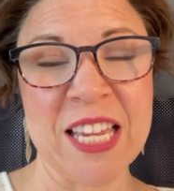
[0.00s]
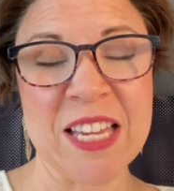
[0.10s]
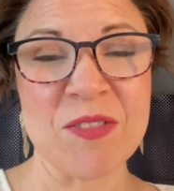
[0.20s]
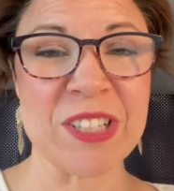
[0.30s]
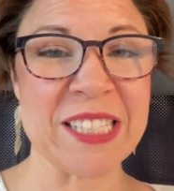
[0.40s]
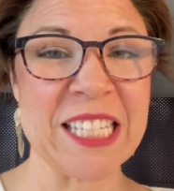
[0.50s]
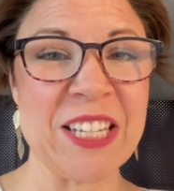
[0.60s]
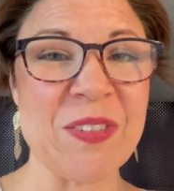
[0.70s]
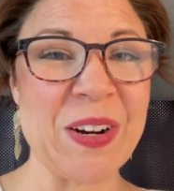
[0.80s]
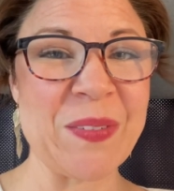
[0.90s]
We'll
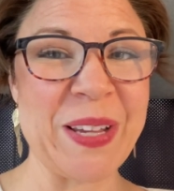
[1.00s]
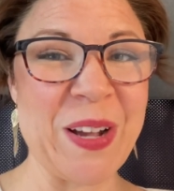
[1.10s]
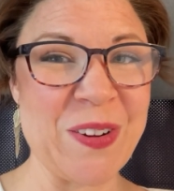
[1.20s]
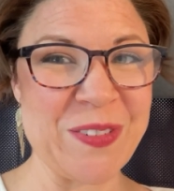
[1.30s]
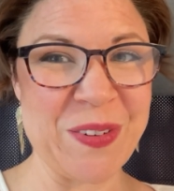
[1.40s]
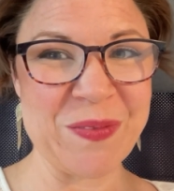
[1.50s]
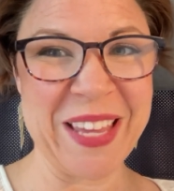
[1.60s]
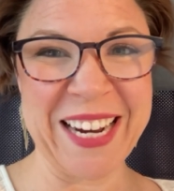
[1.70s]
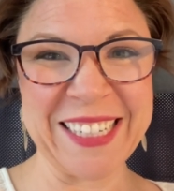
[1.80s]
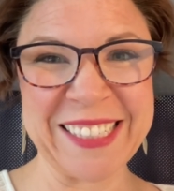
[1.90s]
see where we go from
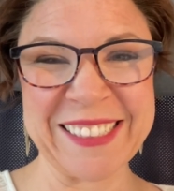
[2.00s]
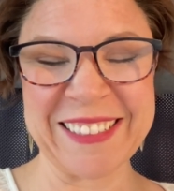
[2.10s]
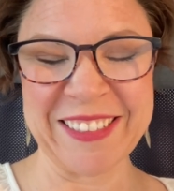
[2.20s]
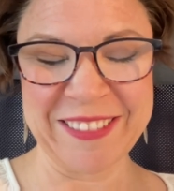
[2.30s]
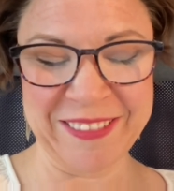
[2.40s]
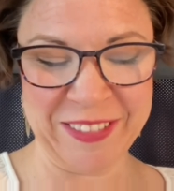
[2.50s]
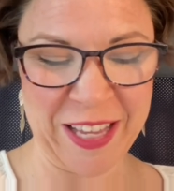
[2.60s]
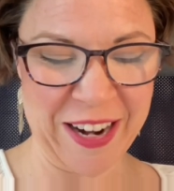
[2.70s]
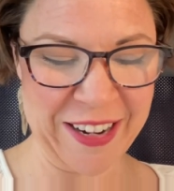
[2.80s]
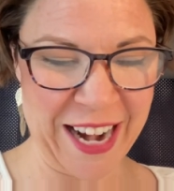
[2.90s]
there.
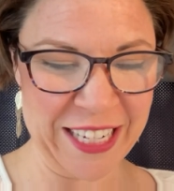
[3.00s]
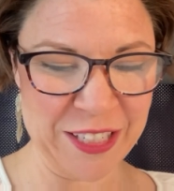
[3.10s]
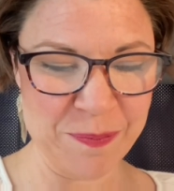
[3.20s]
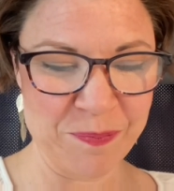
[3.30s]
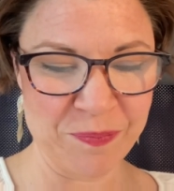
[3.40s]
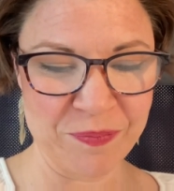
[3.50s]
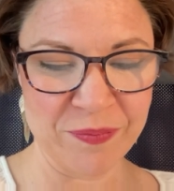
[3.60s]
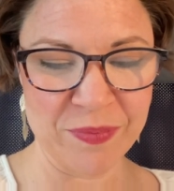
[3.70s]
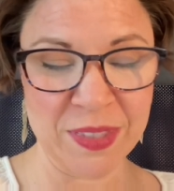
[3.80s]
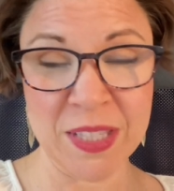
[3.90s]
All right.
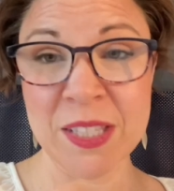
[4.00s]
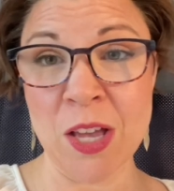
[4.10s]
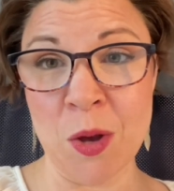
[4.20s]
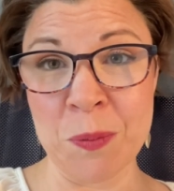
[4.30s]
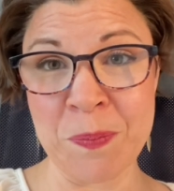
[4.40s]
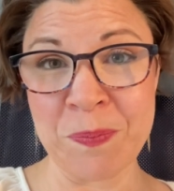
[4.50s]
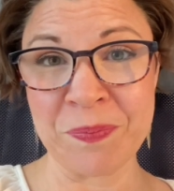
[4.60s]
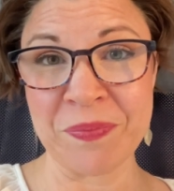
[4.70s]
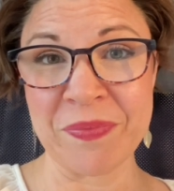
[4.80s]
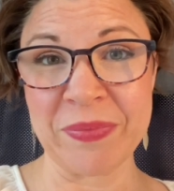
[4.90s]
So
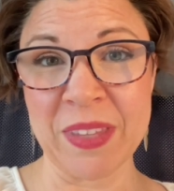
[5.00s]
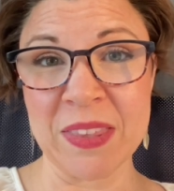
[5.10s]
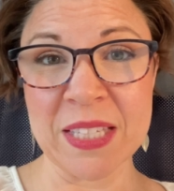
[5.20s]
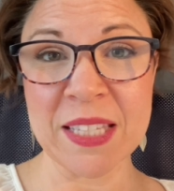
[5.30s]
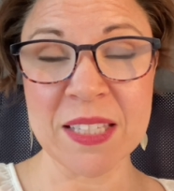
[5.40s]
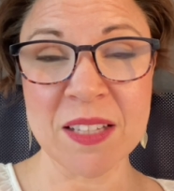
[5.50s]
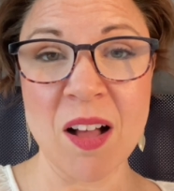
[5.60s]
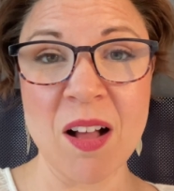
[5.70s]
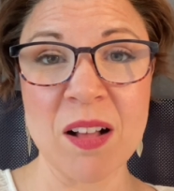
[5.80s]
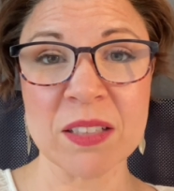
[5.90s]
this is
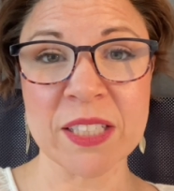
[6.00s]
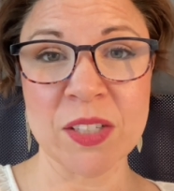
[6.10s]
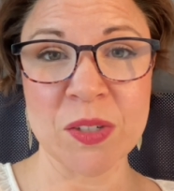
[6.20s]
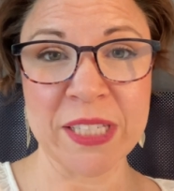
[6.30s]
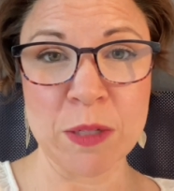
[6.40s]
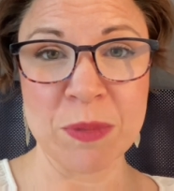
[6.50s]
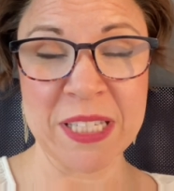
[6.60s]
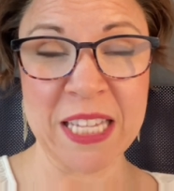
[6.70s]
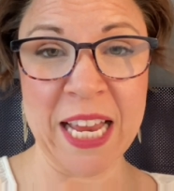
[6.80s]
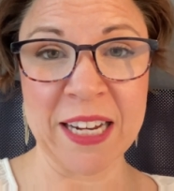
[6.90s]
called Your Deep
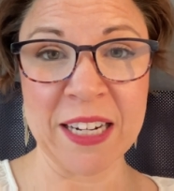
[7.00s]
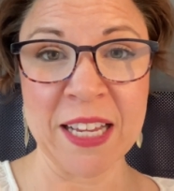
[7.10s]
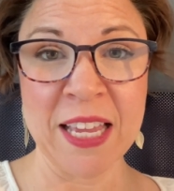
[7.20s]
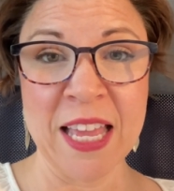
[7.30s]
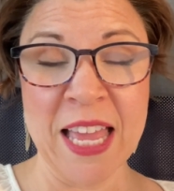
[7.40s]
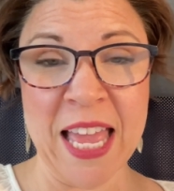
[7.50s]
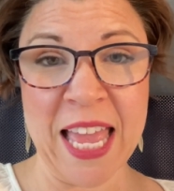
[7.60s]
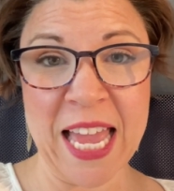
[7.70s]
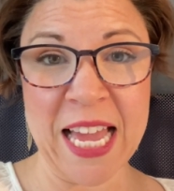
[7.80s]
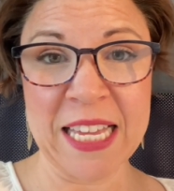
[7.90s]
Desire.
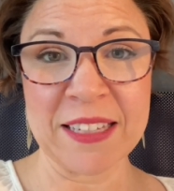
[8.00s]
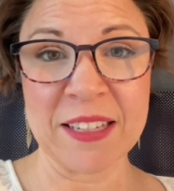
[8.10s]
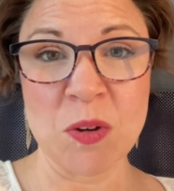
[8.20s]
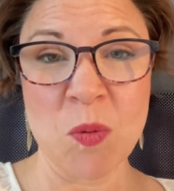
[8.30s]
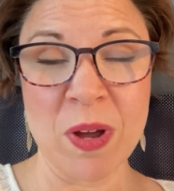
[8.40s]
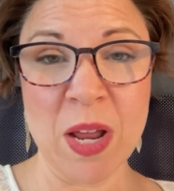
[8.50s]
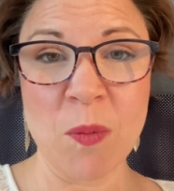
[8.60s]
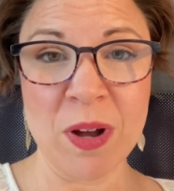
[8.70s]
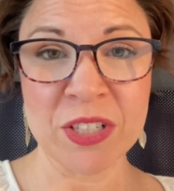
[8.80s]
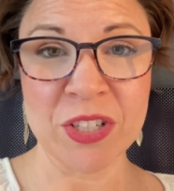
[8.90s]
And what I
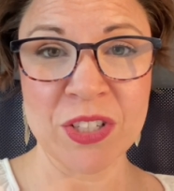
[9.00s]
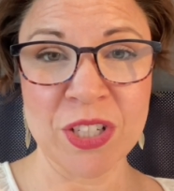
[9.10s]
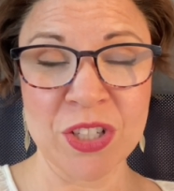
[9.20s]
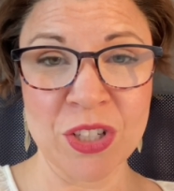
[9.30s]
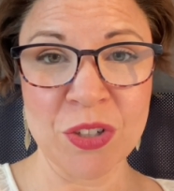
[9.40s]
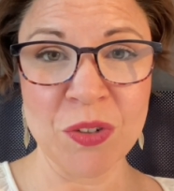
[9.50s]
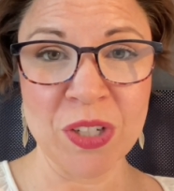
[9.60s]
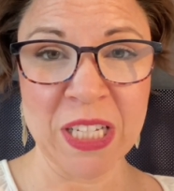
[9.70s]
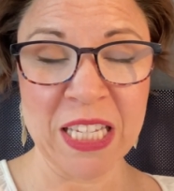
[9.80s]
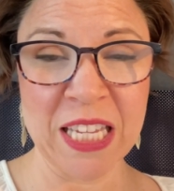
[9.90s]
want you to do
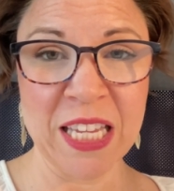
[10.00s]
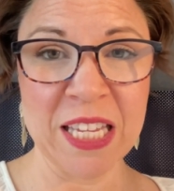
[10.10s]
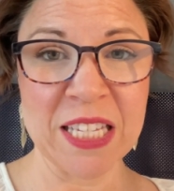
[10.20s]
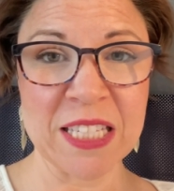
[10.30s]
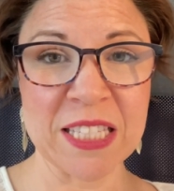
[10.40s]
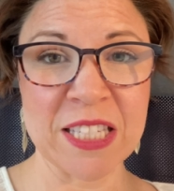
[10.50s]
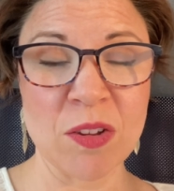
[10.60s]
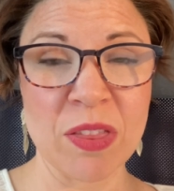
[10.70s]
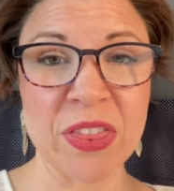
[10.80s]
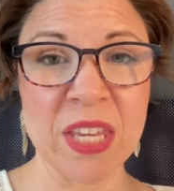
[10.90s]
is
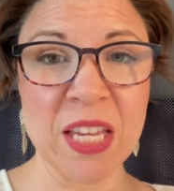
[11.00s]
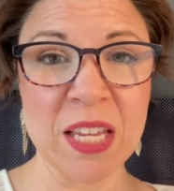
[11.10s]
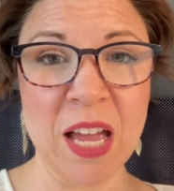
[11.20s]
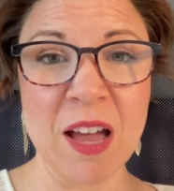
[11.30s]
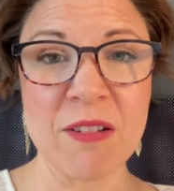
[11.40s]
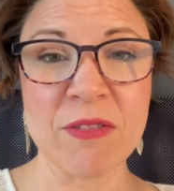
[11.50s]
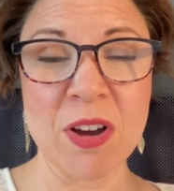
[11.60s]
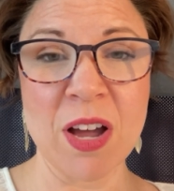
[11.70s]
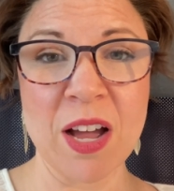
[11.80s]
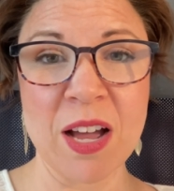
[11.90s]
to think of
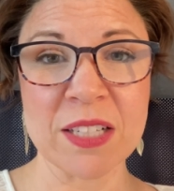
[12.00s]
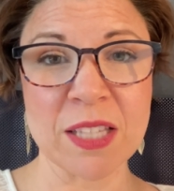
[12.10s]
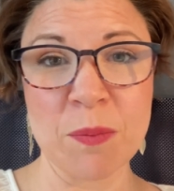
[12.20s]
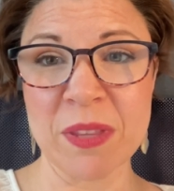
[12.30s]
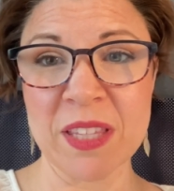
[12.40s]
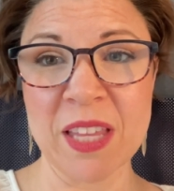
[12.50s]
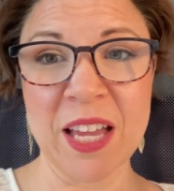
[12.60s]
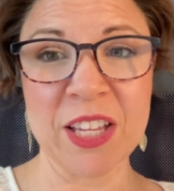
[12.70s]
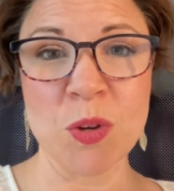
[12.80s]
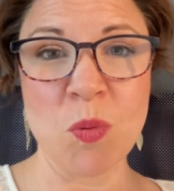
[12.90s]
something
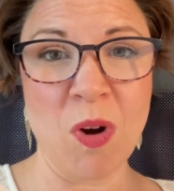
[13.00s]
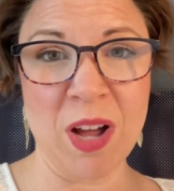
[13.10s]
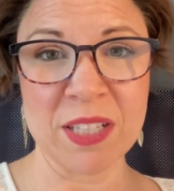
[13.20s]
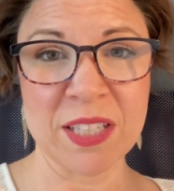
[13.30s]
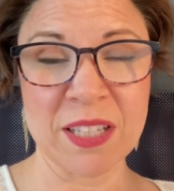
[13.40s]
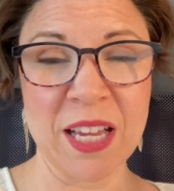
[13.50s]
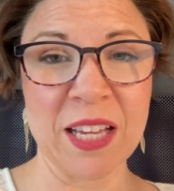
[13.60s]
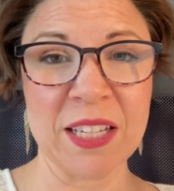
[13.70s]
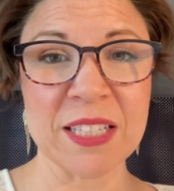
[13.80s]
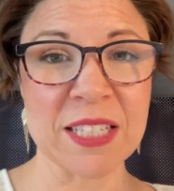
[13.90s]
that you want,
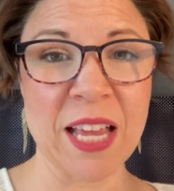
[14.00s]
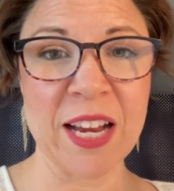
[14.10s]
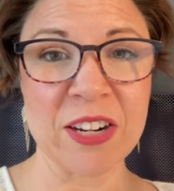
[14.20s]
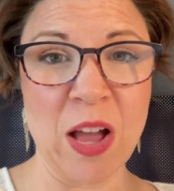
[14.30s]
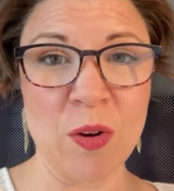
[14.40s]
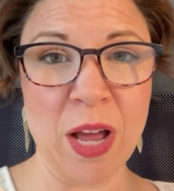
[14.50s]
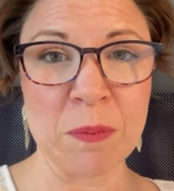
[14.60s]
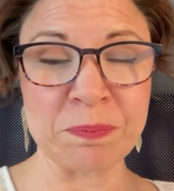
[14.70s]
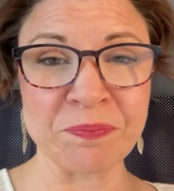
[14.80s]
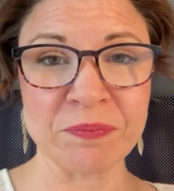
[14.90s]
a desired
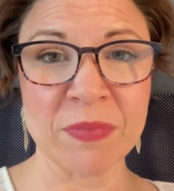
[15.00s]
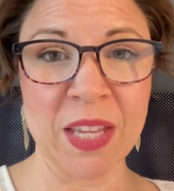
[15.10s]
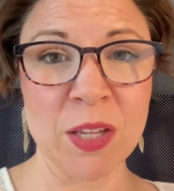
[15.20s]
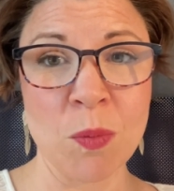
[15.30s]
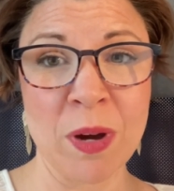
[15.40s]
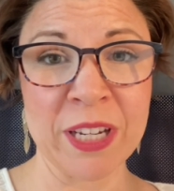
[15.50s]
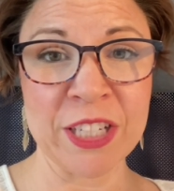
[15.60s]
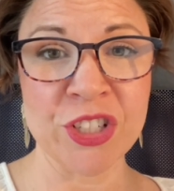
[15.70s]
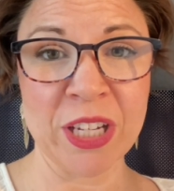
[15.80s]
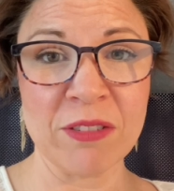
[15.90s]
outcome that you want to
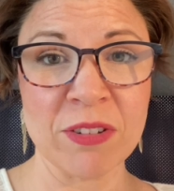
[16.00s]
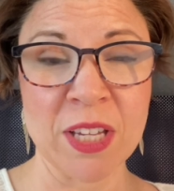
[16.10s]
achieve.